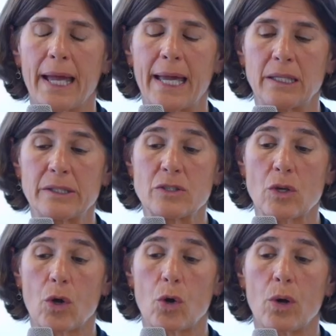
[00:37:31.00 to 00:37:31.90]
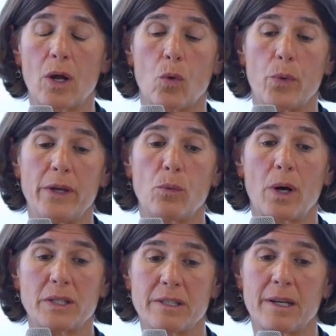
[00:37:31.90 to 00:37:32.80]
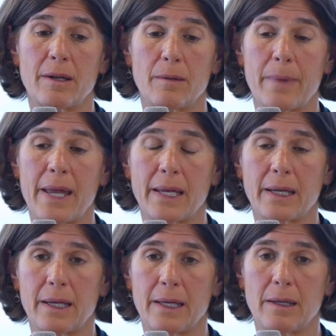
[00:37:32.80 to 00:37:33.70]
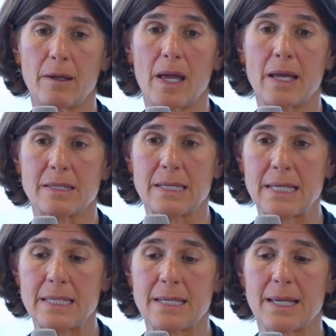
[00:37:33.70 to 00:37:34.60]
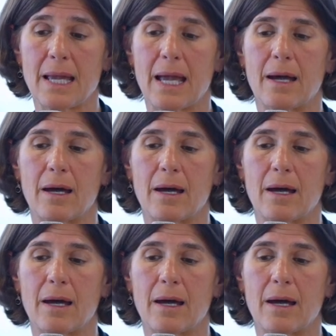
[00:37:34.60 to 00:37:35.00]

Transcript: And so we want to make it as easy